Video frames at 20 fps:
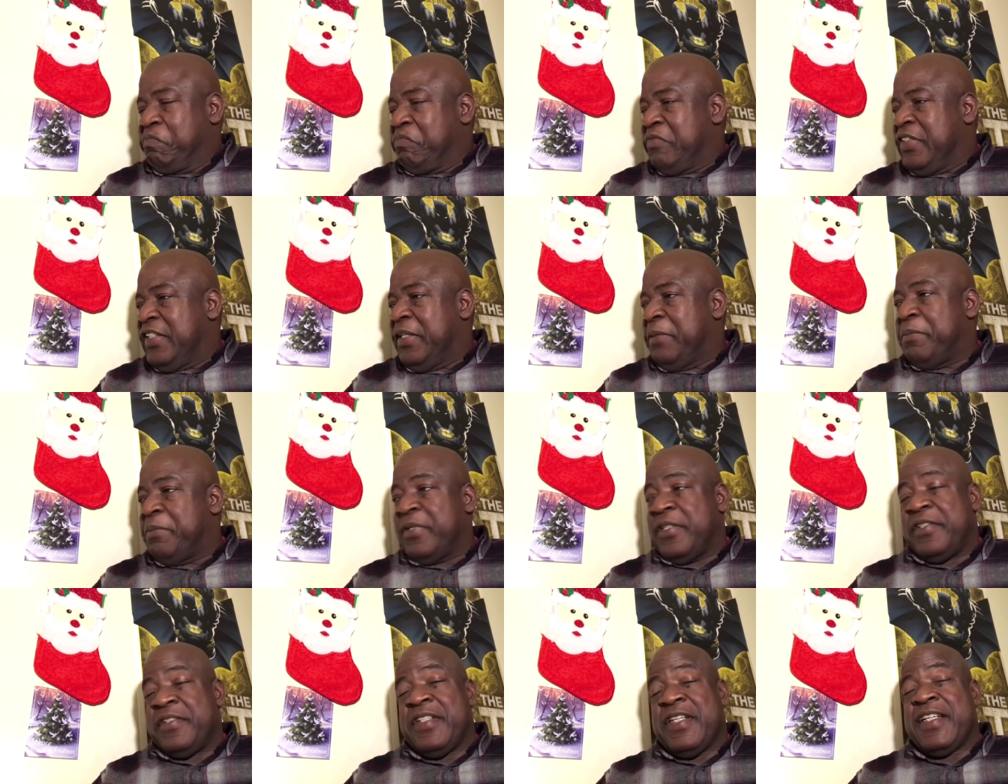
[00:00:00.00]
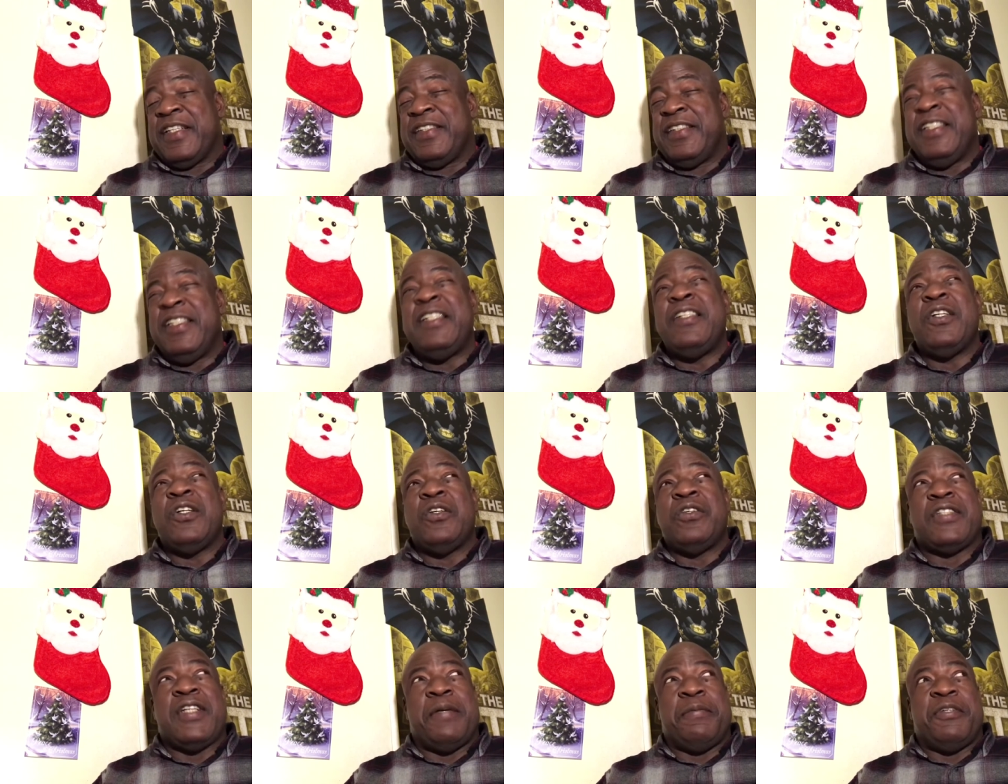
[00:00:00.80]
He put because he
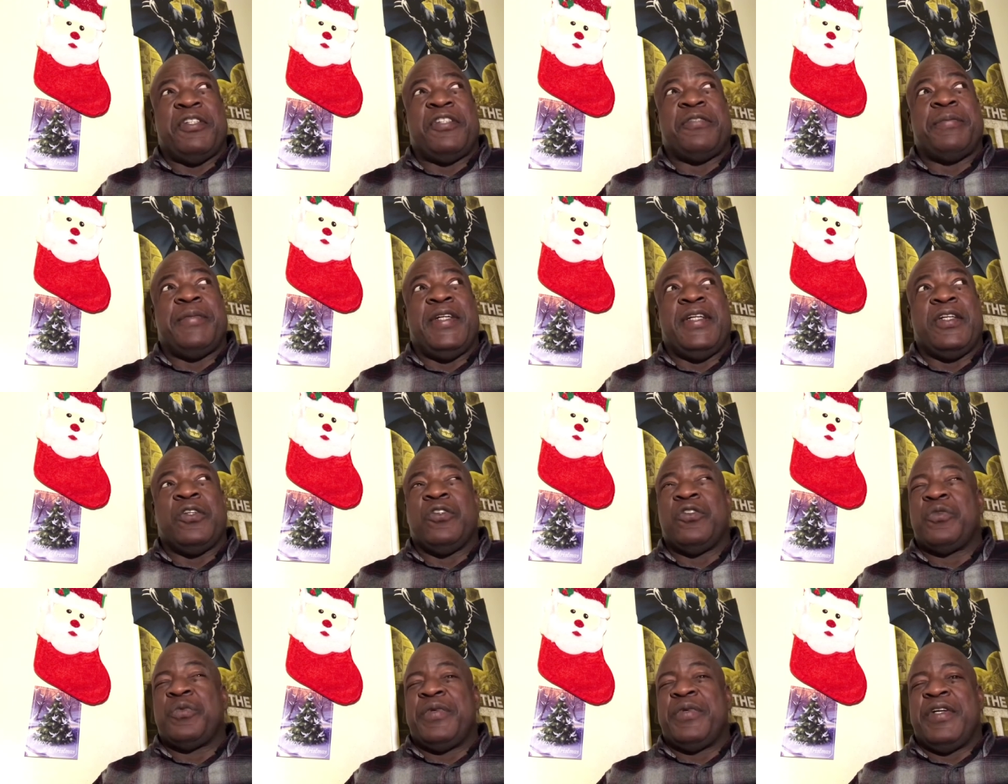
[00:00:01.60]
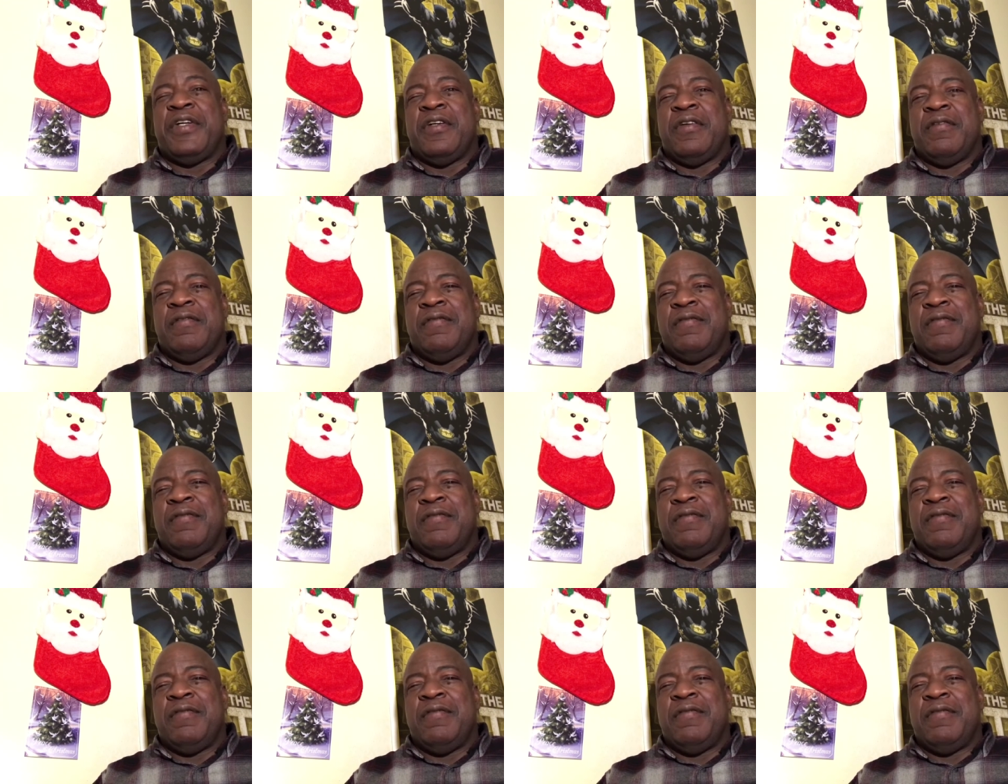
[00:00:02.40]
knows how much money goes where,